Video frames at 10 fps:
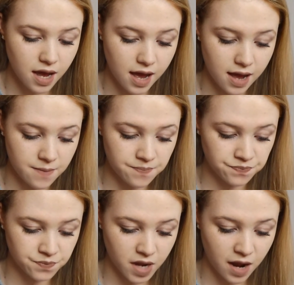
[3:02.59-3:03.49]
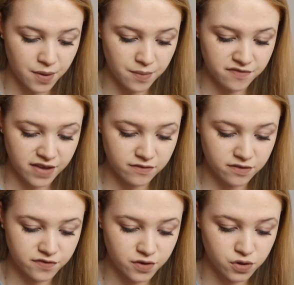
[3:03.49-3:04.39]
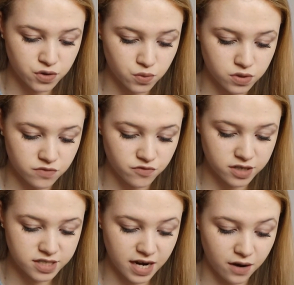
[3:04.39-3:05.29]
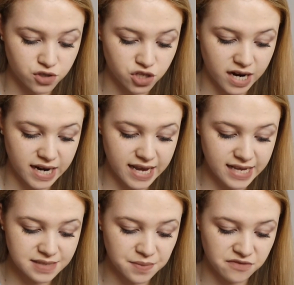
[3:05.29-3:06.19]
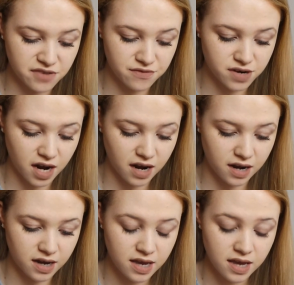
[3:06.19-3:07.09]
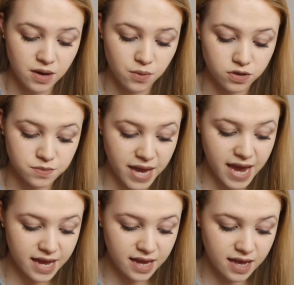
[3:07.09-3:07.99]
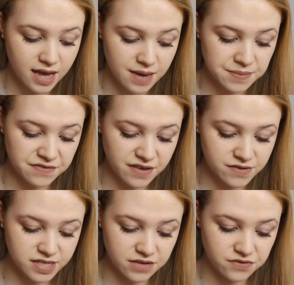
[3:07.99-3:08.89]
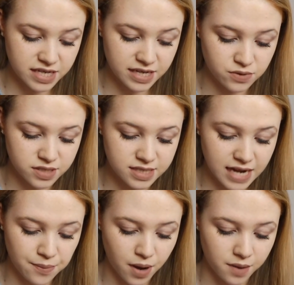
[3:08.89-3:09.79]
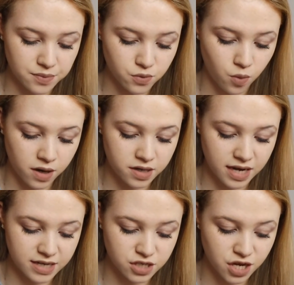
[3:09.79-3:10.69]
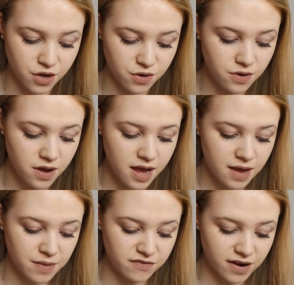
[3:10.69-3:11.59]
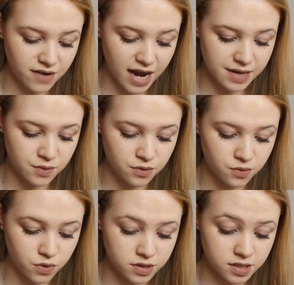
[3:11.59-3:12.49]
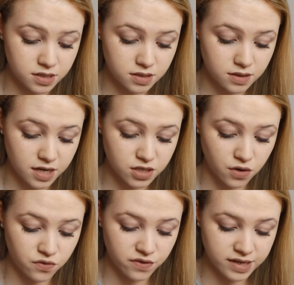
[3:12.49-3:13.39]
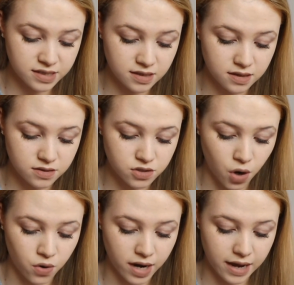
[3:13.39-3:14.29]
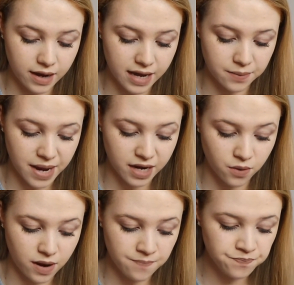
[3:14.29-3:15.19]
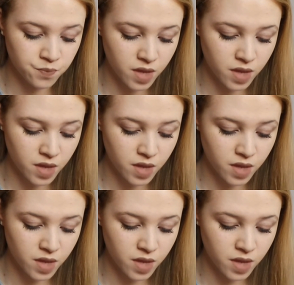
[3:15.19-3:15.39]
I put my favourite food was roast dinner or Chinese. My favourite colour was pink. My favourite DVD was Step Up 1 and 2. My favourite animal was a dolphin, dog and a penguin.